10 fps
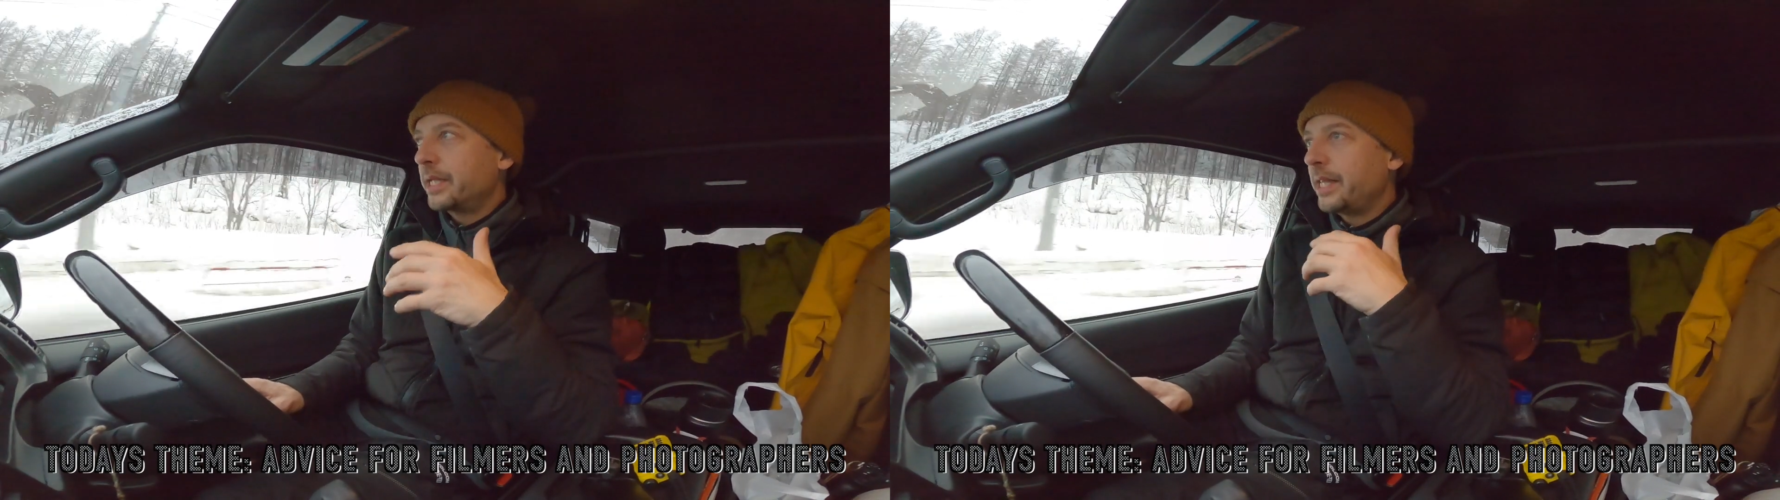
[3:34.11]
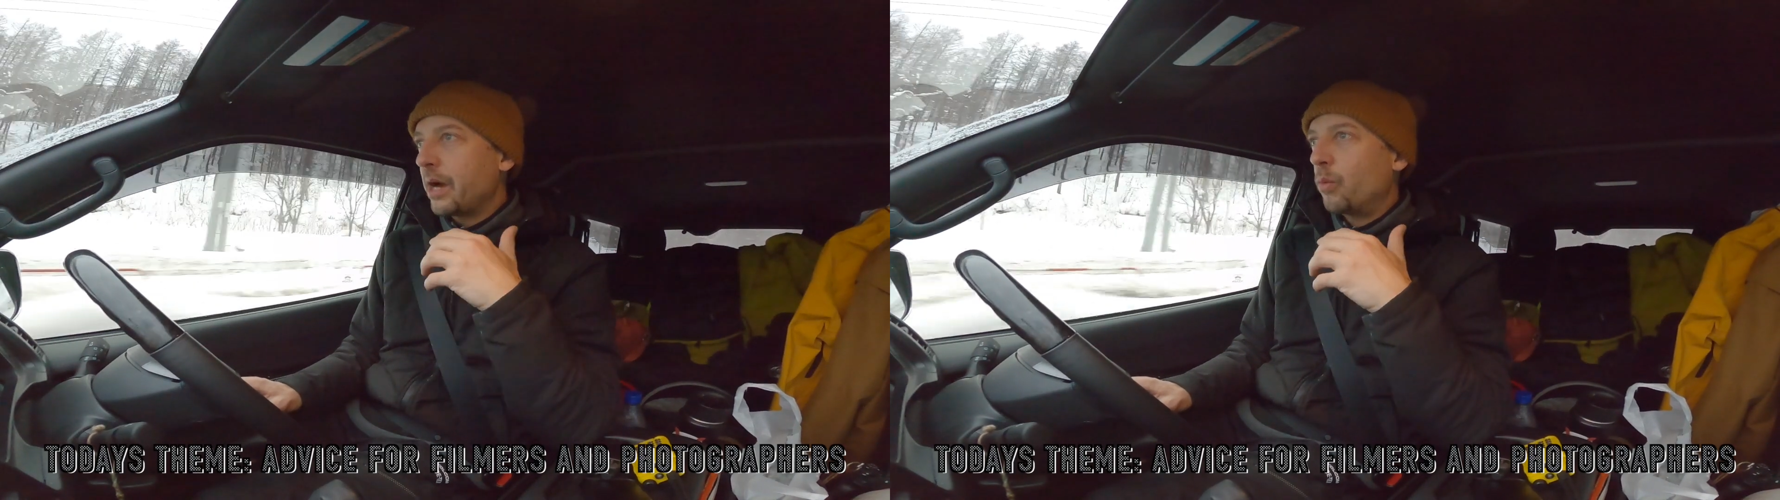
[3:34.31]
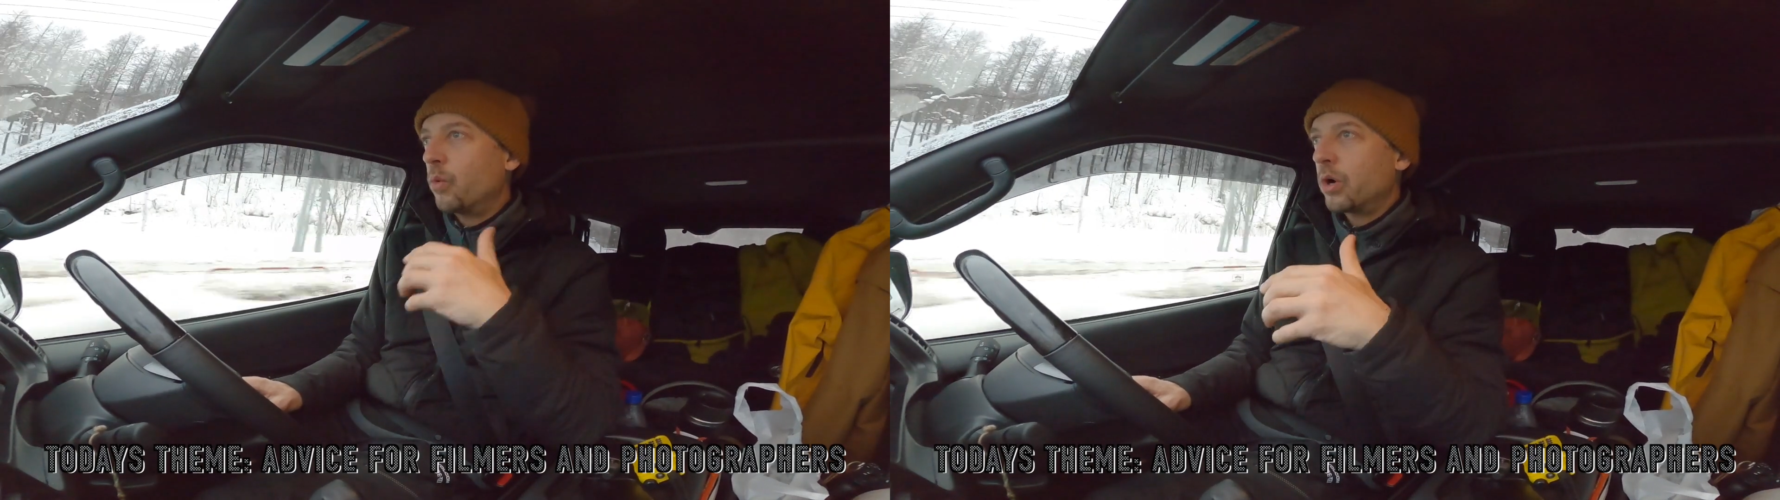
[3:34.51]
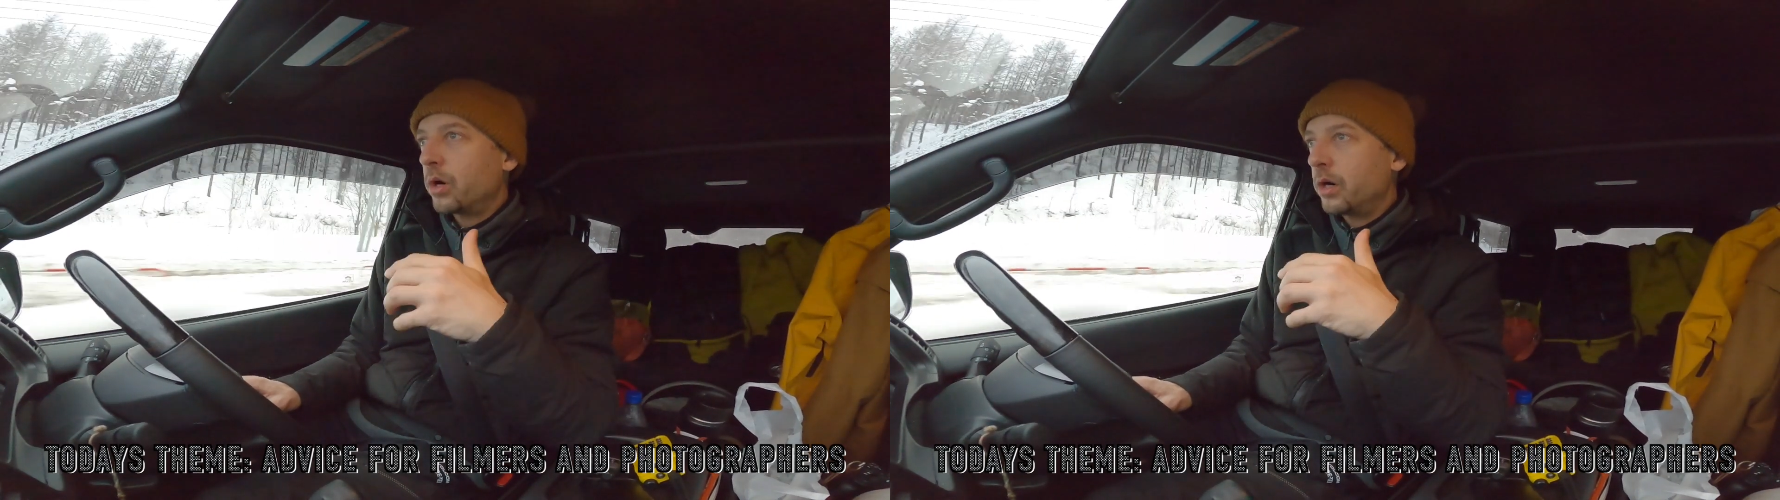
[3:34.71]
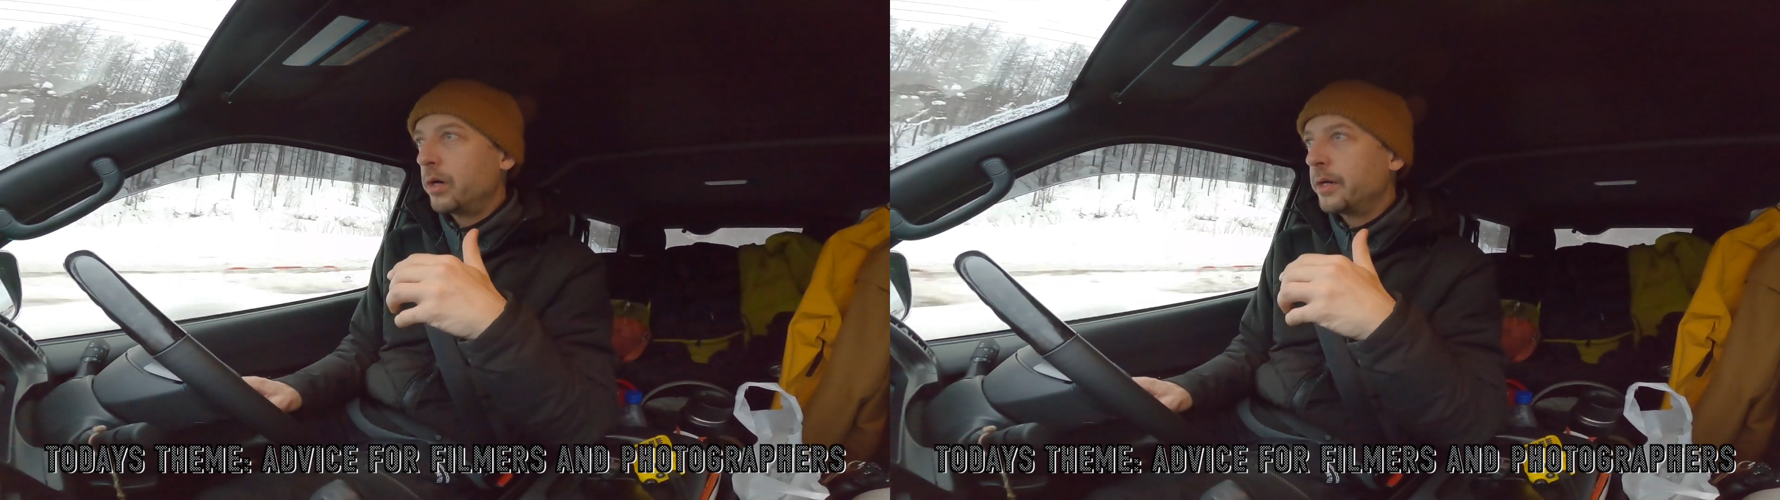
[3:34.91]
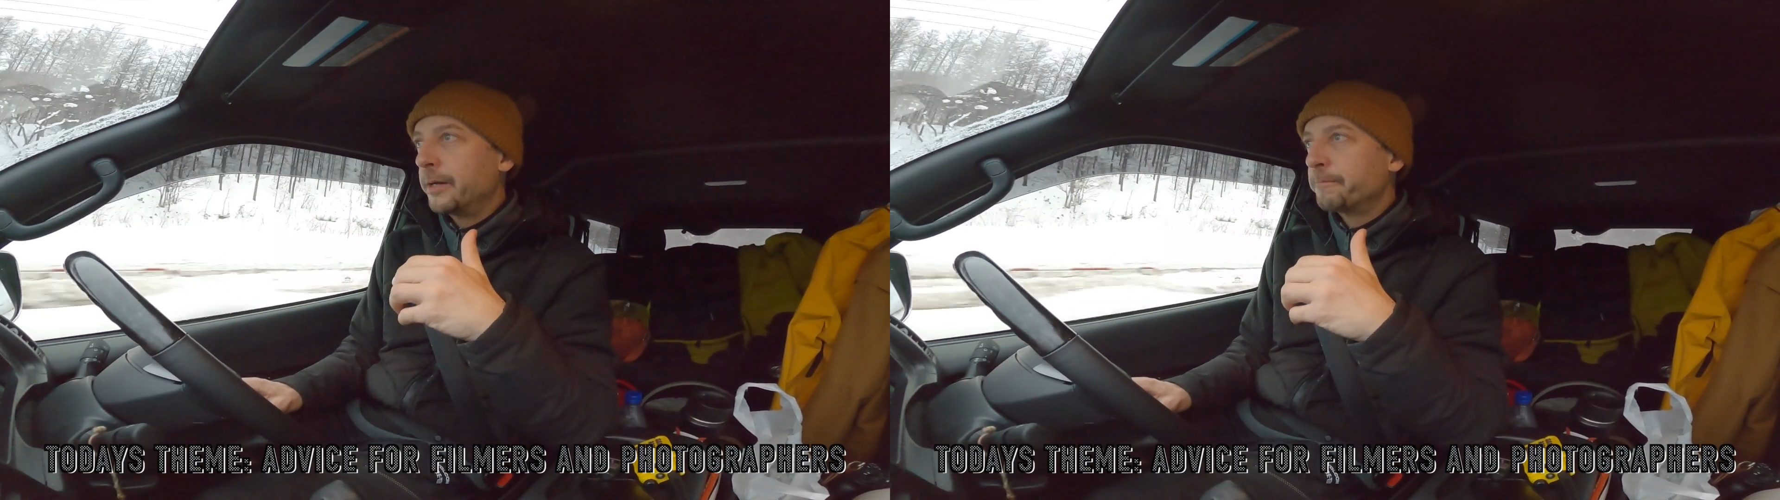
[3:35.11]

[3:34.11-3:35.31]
and that word